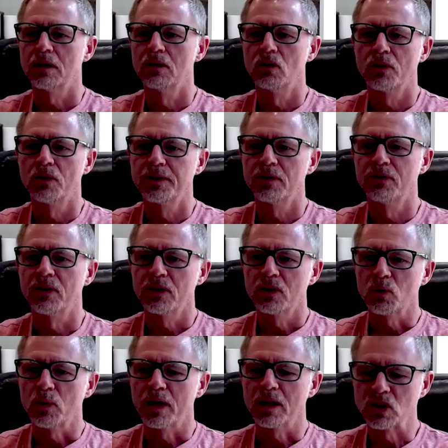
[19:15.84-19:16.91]
a little different
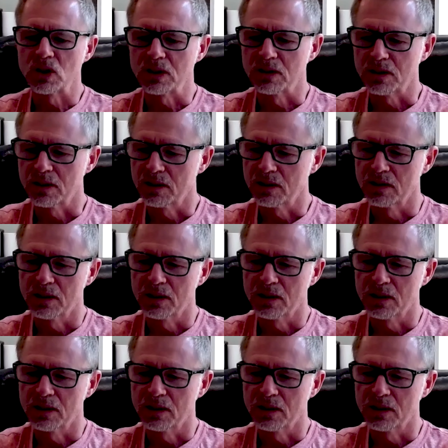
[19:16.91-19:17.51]
direction,